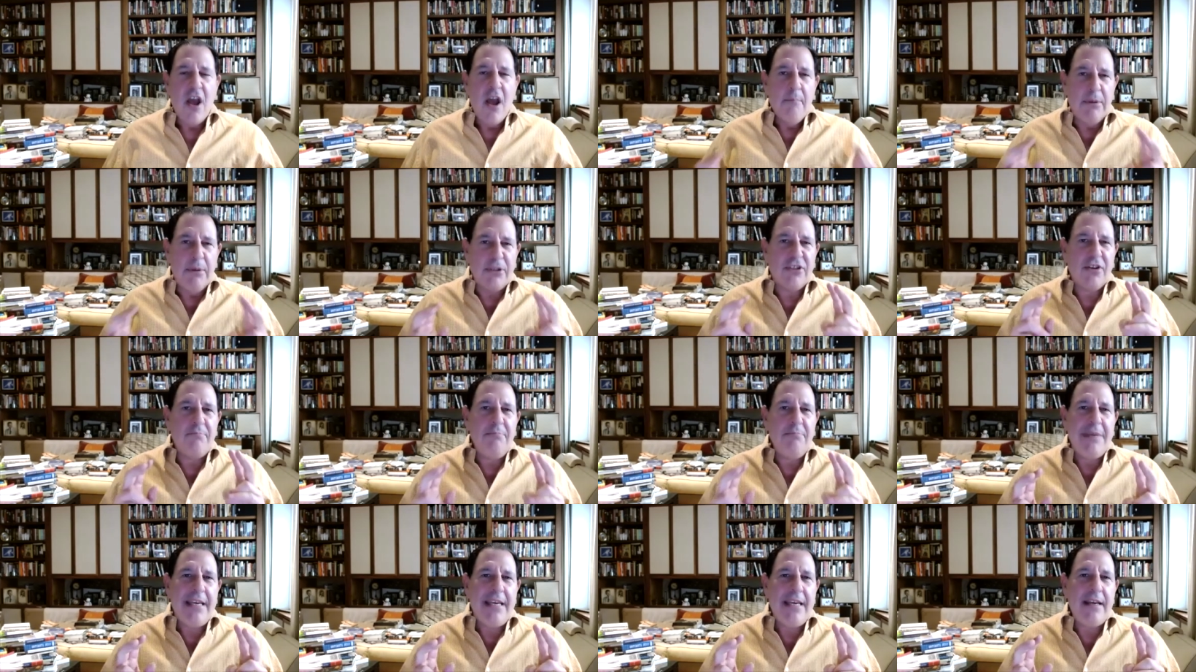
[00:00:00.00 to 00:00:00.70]
But to
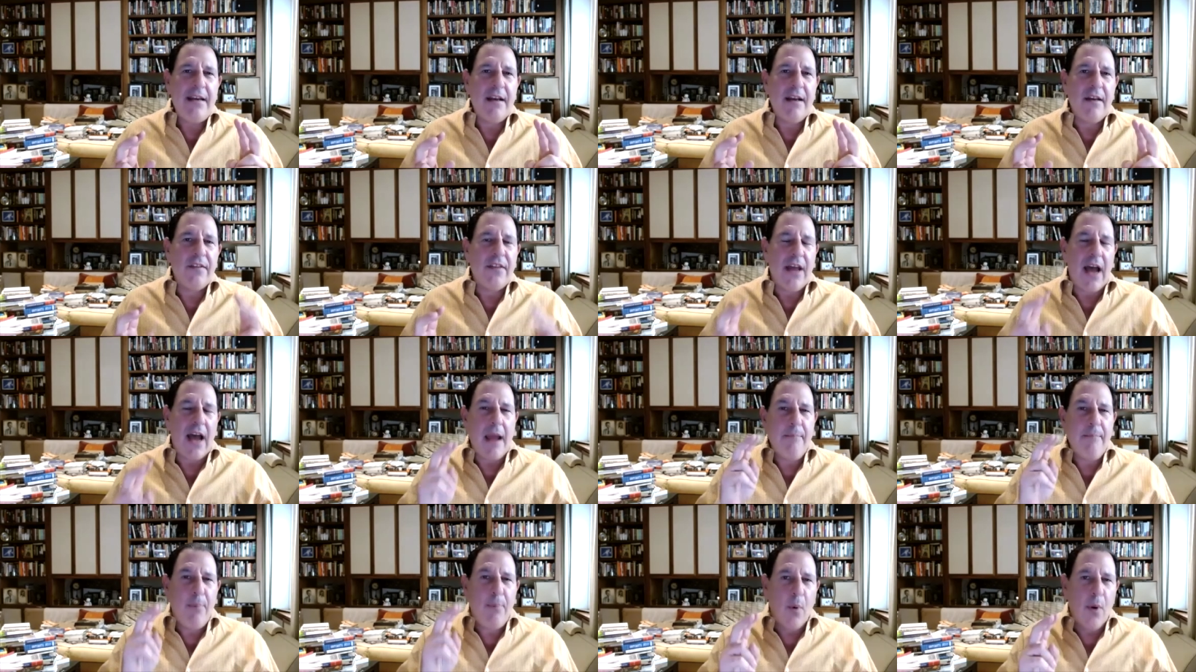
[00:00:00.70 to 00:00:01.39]
me,
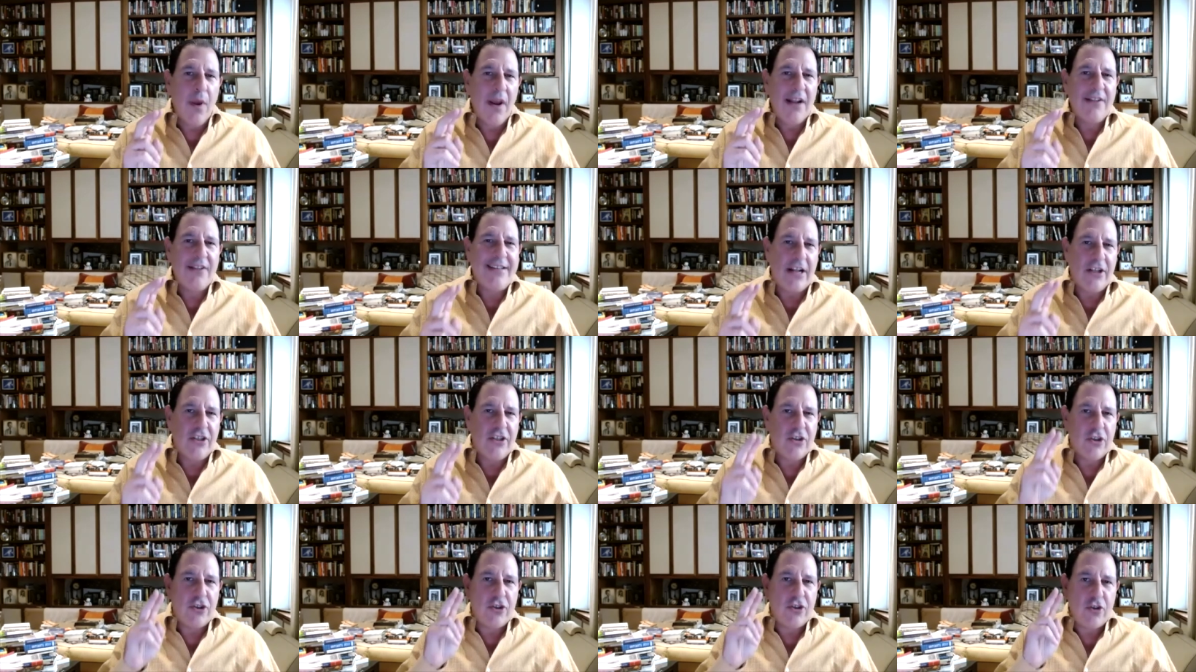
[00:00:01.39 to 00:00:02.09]
I boil it down
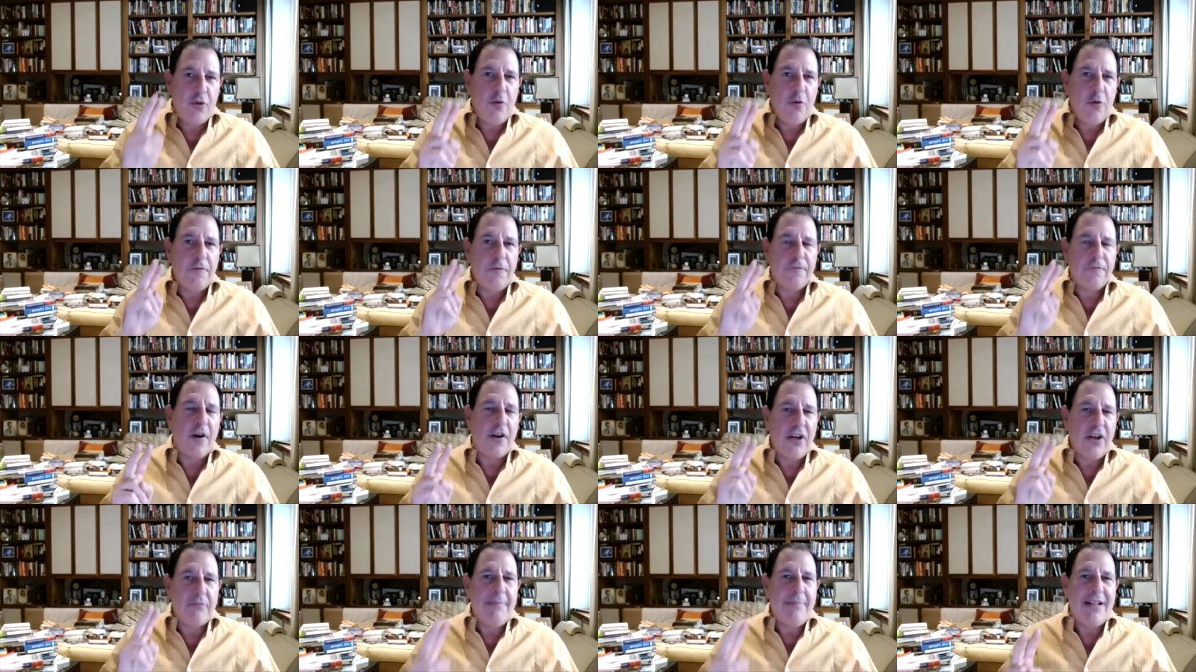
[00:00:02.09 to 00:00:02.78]
to two
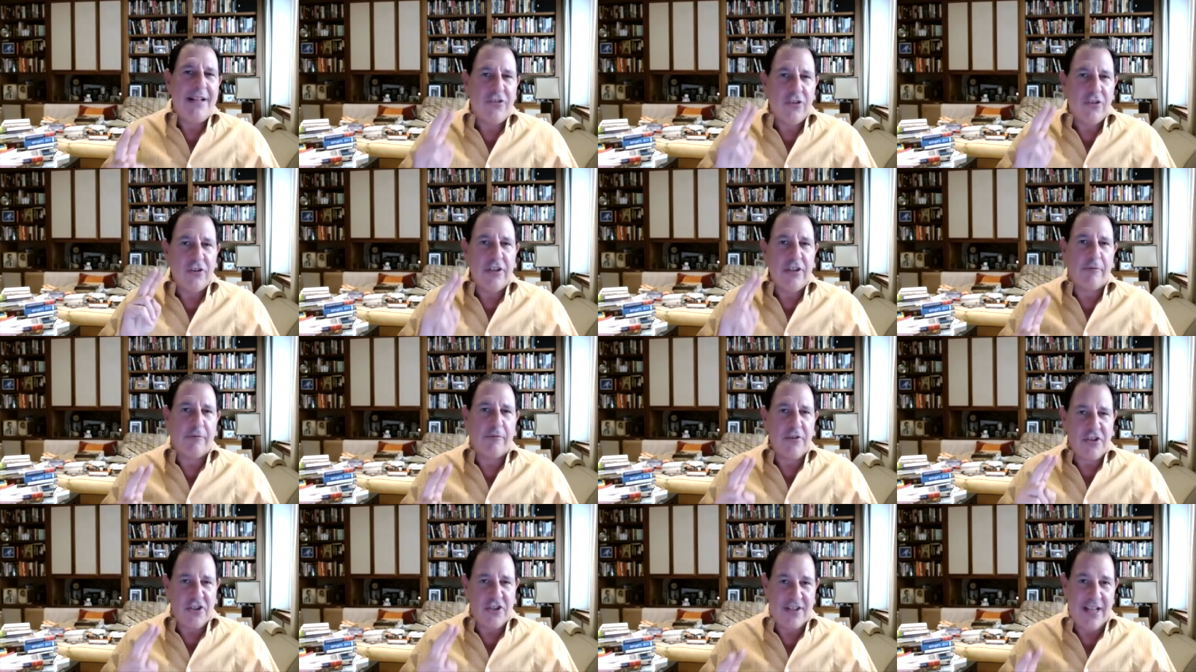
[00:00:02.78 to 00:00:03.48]
fundamental
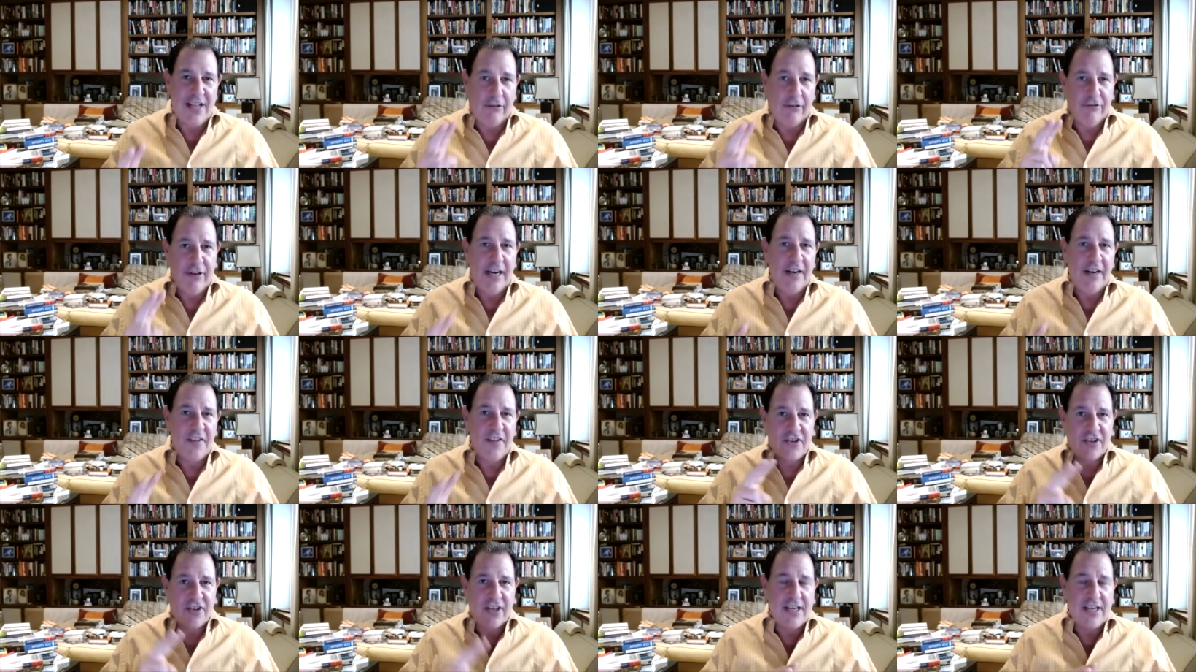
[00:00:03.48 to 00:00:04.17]
differences that created
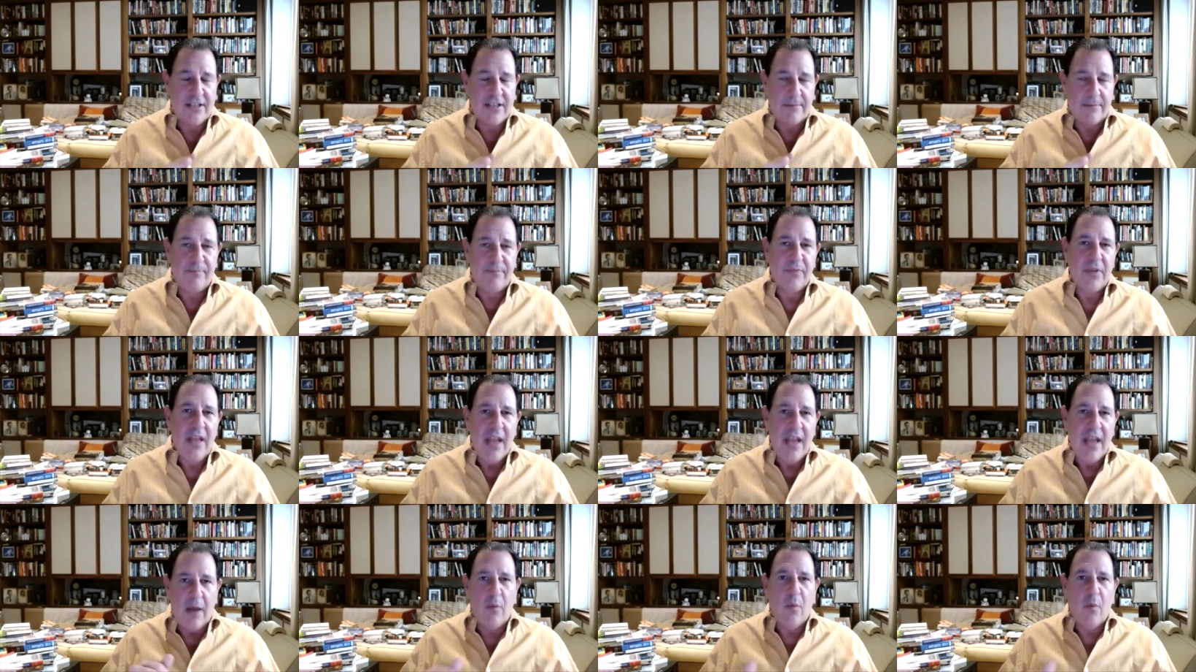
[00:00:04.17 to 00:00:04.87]
the schism.
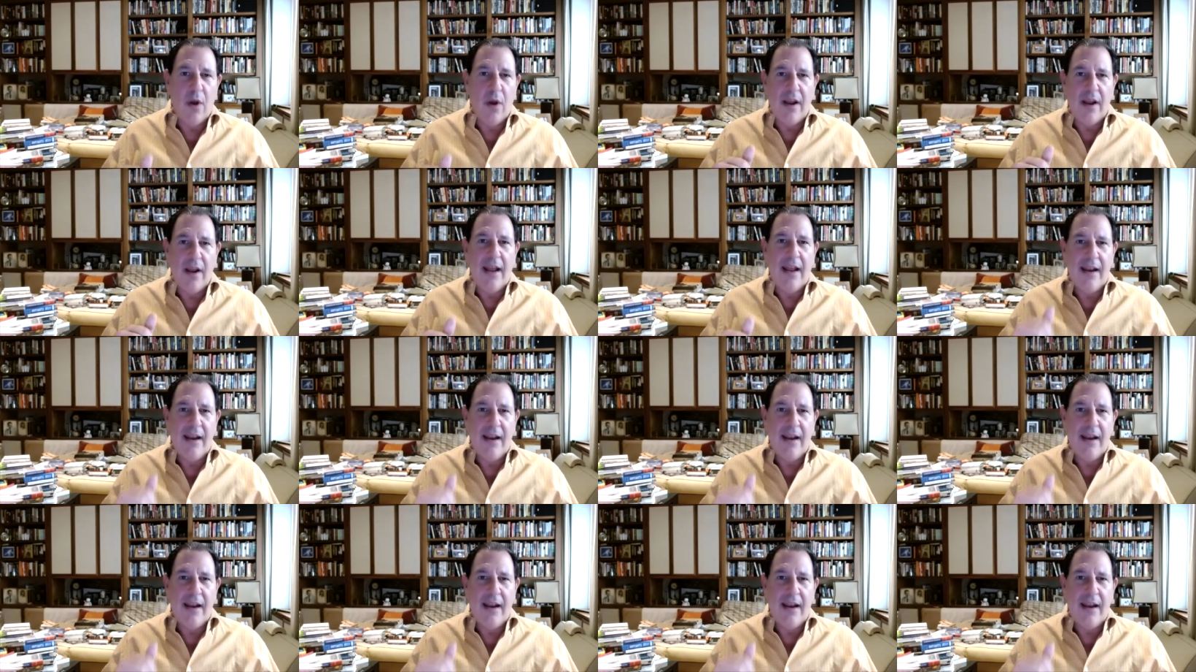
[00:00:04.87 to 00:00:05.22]
And, and